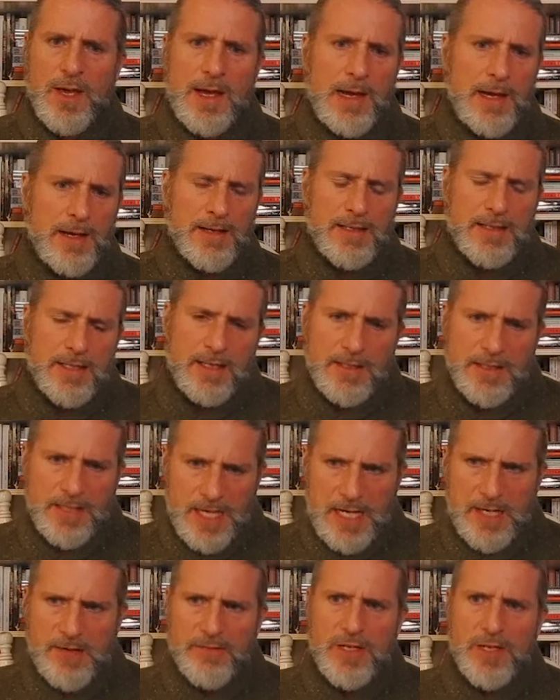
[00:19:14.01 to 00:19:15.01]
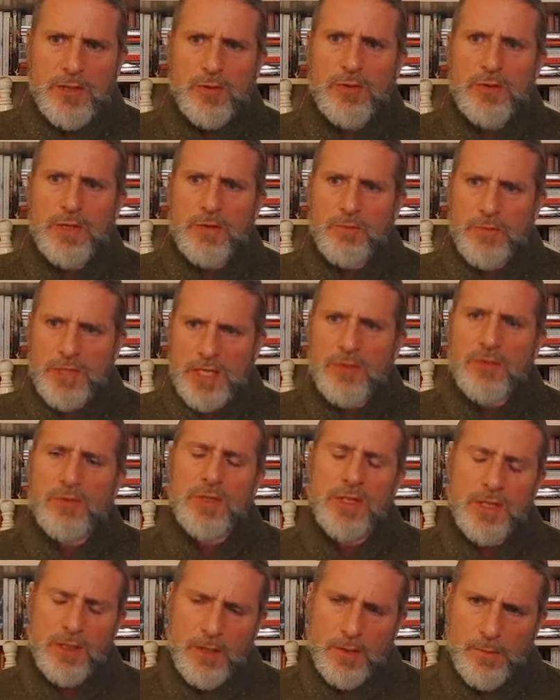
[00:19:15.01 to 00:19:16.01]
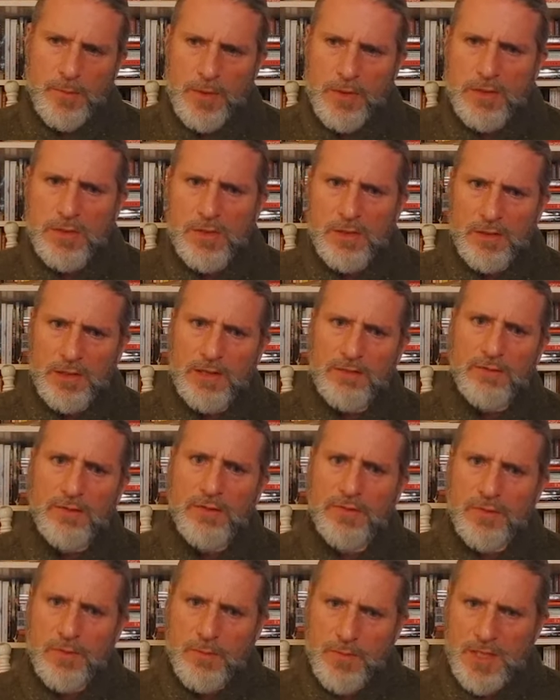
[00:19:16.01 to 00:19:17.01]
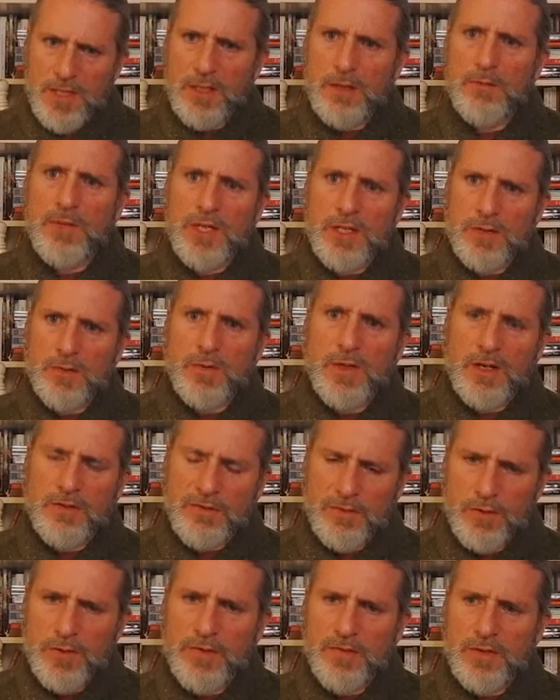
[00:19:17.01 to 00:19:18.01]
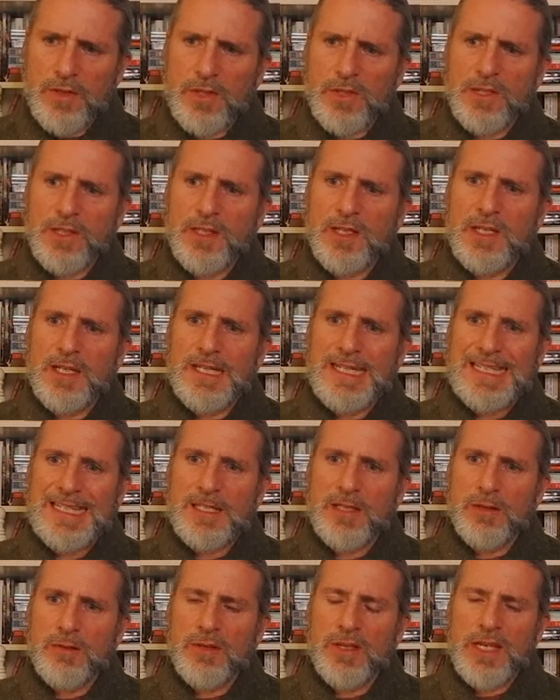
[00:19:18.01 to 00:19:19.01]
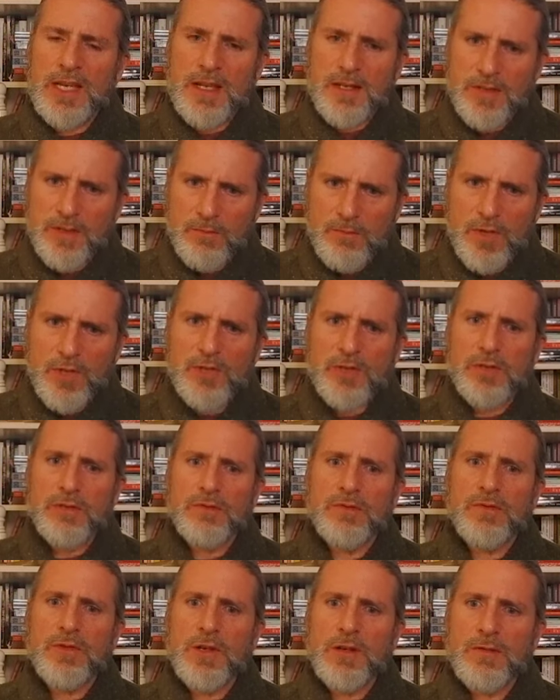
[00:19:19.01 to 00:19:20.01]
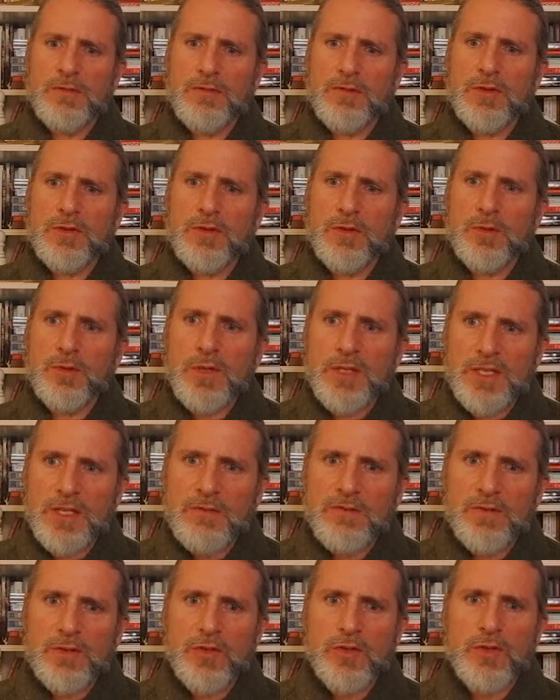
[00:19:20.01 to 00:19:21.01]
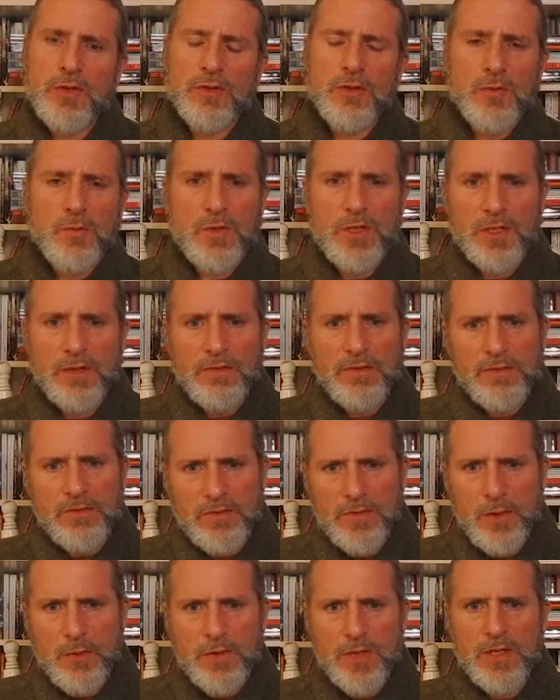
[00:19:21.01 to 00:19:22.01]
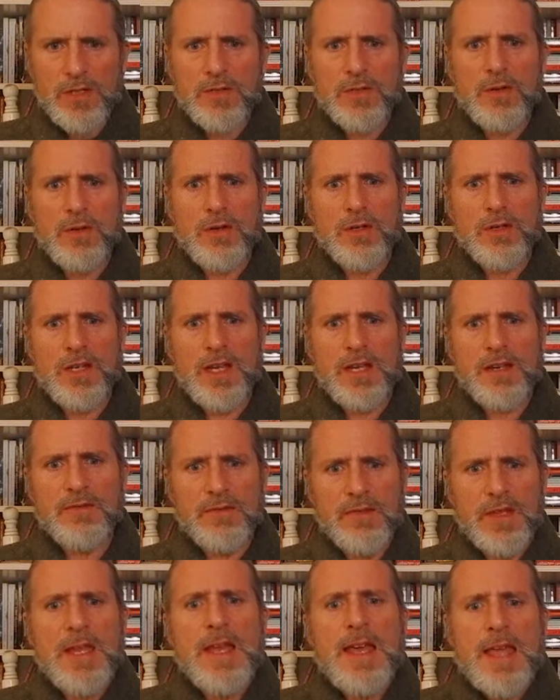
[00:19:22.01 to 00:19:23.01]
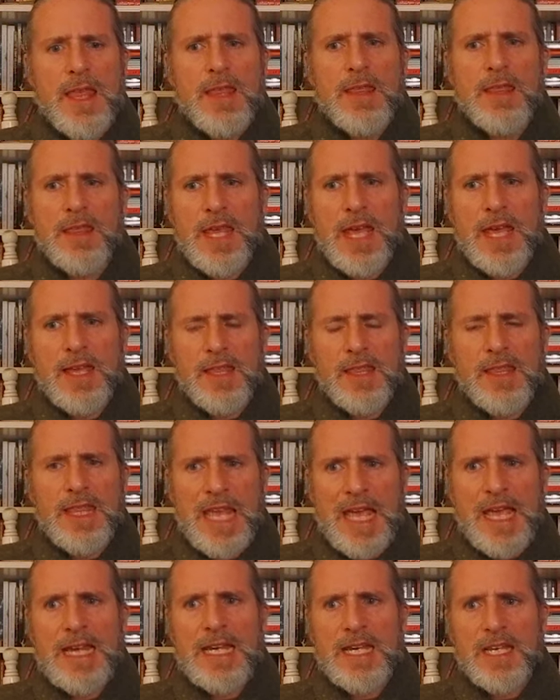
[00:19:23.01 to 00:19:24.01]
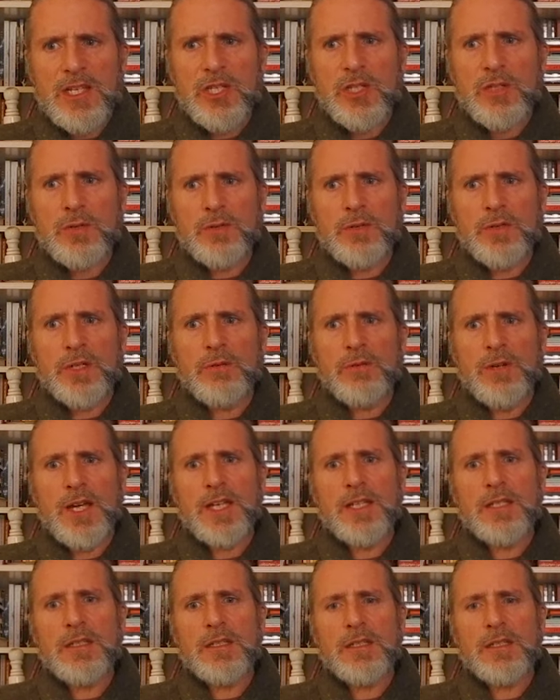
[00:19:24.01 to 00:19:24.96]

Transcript: Uh, it's, it's kind of inter- it was interesting on a personal level for me because when I first visited in 2000, much of, of the tourist infrastructure really focused on kind of that that history, right?